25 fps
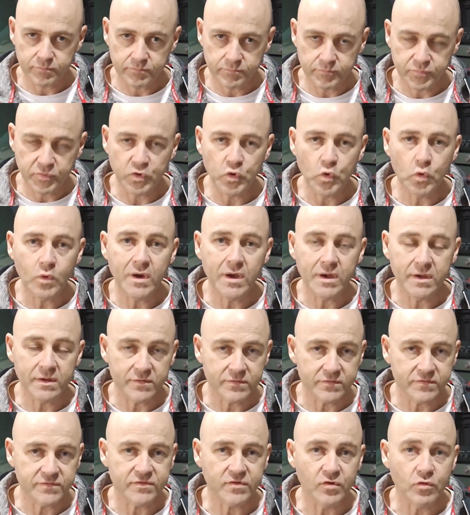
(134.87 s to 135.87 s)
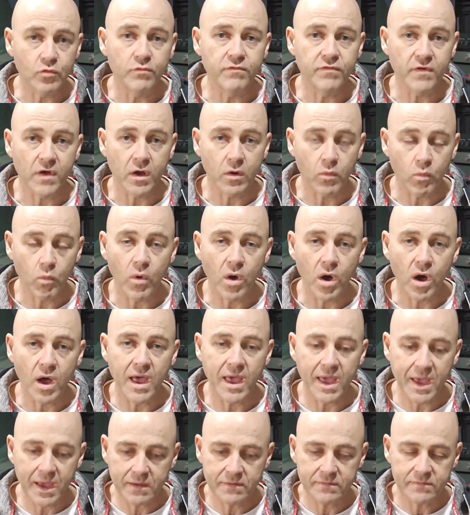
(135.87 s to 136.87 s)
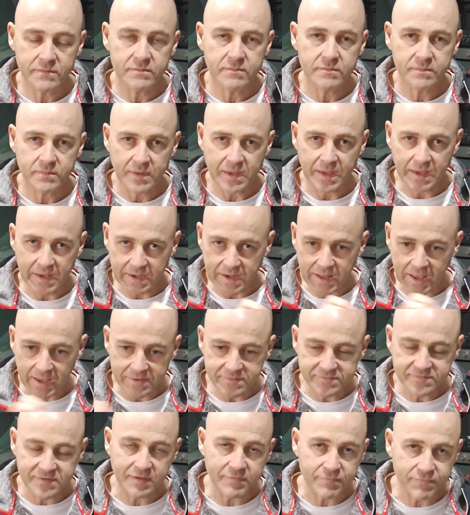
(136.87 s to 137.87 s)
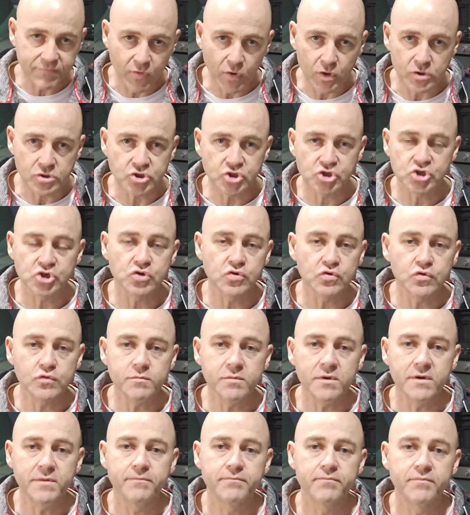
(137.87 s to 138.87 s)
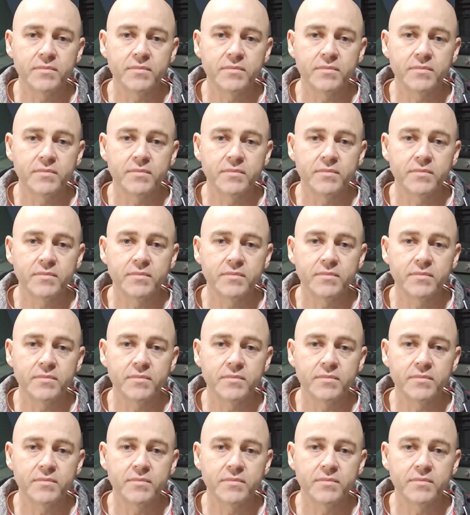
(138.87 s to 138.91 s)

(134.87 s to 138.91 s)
pure silver wire in a Teflon tube,